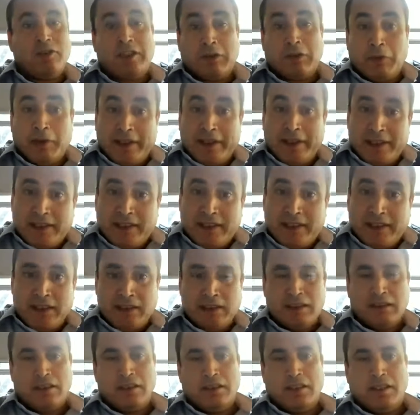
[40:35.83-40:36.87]
20
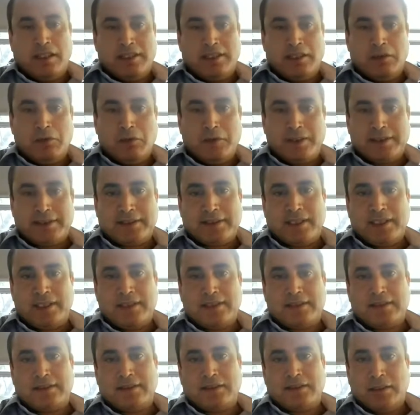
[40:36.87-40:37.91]
at the worst
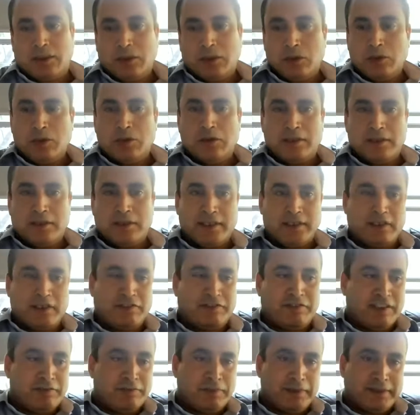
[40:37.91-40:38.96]
case to
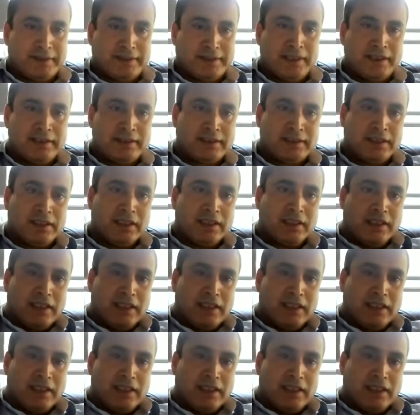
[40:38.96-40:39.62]
35%.